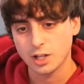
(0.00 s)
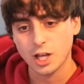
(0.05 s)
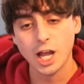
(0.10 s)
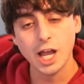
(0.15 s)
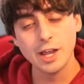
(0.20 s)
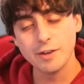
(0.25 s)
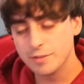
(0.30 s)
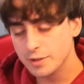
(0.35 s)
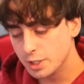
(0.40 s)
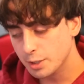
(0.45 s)

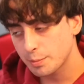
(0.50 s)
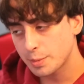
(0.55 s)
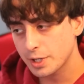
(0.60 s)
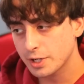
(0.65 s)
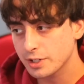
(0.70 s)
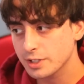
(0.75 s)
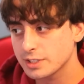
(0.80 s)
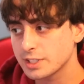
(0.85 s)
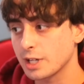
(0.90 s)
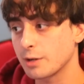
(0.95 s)
I haven't
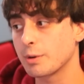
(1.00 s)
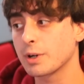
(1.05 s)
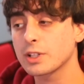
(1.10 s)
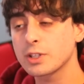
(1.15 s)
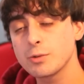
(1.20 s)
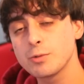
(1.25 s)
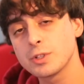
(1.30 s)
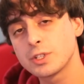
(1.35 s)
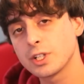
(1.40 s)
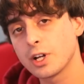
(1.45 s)
compared it
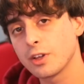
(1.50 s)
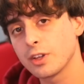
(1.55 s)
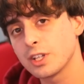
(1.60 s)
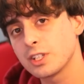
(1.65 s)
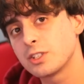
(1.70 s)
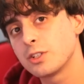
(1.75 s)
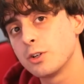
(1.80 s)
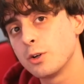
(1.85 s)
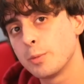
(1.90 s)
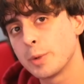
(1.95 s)
directly with DALL-E
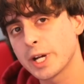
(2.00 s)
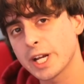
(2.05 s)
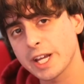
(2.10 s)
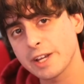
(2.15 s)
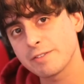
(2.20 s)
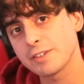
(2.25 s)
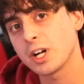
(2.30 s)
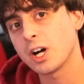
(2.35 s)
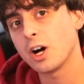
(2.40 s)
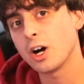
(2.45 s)
2, but I
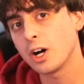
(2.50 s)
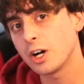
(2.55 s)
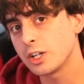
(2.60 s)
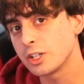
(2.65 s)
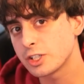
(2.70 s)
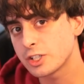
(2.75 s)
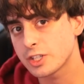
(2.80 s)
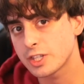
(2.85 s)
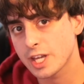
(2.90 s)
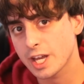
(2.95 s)
have a
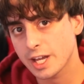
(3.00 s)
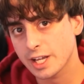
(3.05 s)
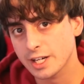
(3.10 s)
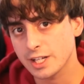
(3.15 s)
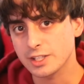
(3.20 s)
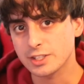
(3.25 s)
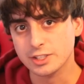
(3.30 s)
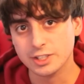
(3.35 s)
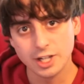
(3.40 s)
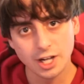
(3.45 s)
hunch that
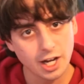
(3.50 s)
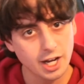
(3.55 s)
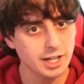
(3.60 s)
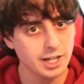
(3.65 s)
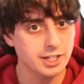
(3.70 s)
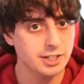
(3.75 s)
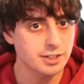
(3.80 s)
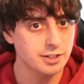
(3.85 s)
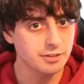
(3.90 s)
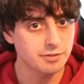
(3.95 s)
it's
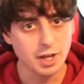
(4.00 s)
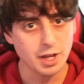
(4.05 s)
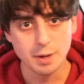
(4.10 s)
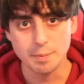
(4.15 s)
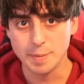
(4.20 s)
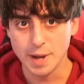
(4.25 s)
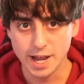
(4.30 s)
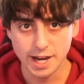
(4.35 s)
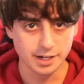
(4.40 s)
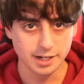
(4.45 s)
kind of a
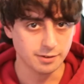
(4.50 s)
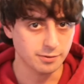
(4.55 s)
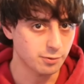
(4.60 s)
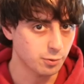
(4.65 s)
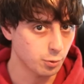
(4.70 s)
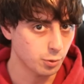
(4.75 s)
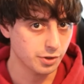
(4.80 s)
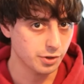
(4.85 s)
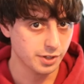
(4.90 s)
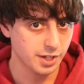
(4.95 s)
back and
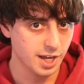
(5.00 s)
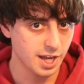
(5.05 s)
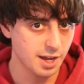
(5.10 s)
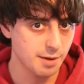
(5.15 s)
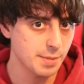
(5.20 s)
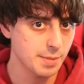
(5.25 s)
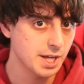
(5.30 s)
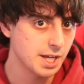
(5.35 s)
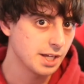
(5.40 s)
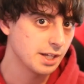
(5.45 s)
forth
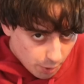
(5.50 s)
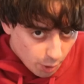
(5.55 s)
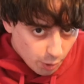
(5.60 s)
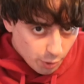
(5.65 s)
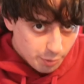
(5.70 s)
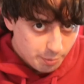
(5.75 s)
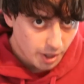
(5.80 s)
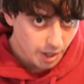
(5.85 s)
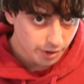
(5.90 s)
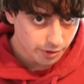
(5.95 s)
game.
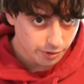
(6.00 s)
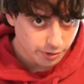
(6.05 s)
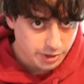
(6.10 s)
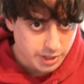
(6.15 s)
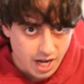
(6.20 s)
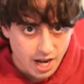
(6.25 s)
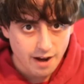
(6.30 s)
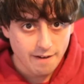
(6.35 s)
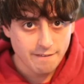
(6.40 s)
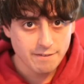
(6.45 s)
Both
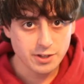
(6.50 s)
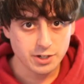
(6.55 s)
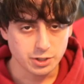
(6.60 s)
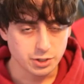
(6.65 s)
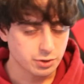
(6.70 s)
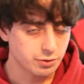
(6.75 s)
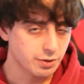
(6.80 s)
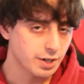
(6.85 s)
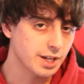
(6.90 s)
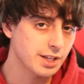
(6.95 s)
models have their
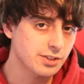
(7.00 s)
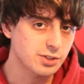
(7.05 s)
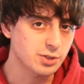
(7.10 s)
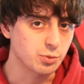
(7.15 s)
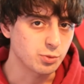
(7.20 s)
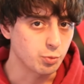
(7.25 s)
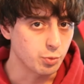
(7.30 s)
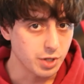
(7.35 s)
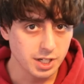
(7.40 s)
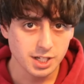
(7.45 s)
strengths
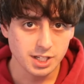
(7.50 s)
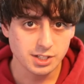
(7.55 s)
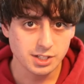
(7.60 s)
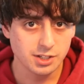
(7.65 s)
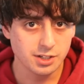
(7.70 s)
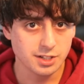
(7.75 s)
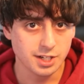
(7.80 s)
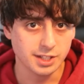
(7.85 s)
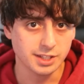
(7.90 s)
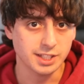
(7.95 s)
and
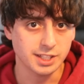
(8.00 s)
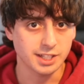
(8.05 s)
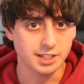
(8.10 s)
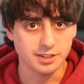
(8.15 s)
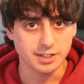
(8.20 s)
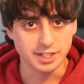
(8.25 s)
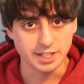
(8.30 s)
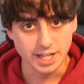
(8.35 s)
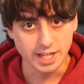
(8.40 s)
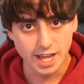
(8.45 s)
weaknesses at the end
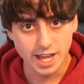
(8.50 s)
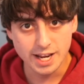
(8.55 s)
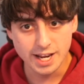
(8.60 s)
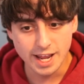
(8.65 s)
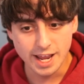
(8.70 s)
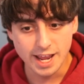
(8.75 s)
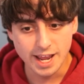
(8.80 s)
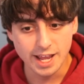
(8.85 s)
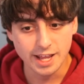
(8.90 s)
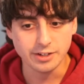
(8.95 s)
of the
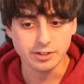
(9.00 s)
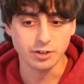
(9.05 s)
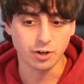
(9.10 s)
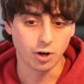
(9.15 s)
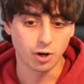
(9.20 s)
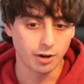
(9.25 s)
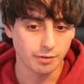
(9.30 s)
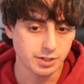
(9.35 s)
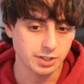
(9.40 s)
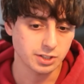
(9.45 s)
day, and
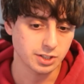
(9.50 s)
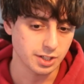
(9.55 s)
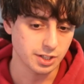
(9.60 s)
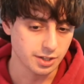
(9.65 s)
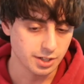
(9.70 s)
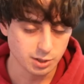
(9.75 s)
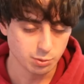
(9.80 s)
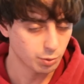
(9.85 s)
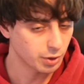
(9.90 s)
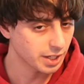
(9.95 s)
obviously
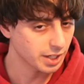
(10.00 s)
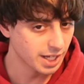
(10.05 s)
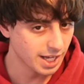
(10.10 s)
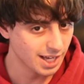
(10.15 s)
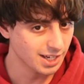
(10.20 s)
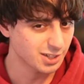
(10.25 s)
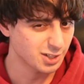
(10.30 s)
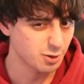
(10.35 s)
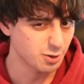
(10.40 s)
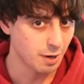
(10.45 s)
this one
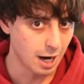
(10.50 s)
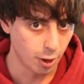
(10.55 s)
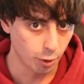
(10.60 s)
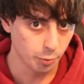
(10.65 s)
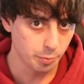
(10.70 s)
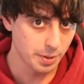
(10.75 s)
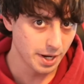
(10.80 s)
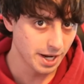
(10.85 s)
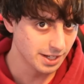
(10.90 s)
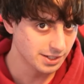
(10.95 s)
can't do
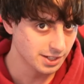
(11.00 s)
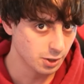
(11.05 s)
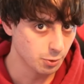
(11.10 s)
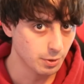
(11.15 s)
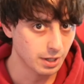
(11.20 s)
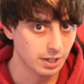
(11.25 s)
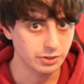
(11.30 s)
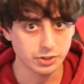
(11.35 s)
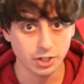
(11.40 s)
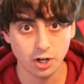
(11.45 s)
out painting
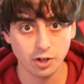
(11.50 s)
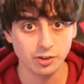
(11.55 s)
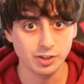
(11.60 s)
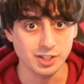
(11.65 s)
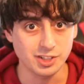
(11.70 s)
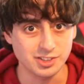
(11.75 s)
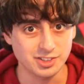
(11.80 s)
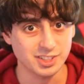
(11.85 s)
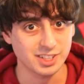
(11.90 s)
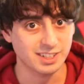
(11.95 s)
while
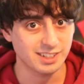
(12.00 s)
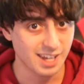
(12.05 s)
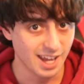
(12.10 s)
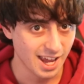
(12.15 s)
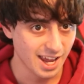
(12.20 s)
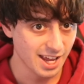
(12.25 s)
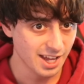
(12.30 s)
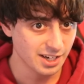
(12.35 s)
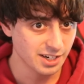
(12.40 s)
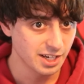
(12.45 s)
DALL-E's
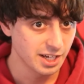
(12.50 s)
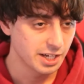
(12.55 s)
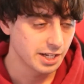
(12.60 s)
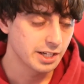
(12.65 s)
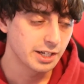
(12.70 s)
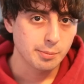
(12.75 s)
can,